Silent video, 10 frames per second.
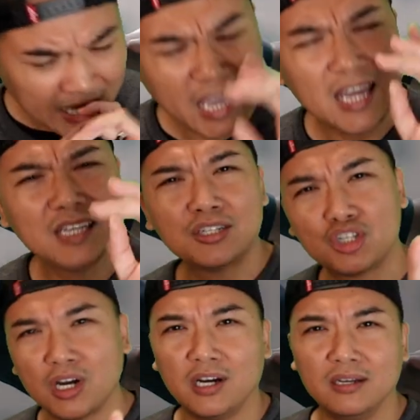And
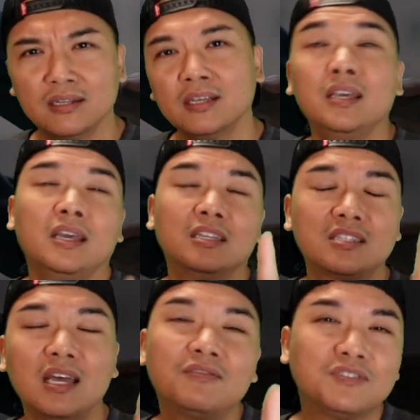John,
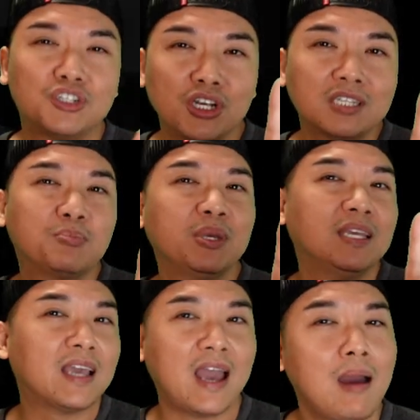instead of just
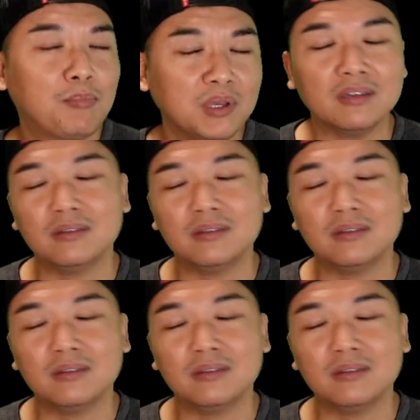being happy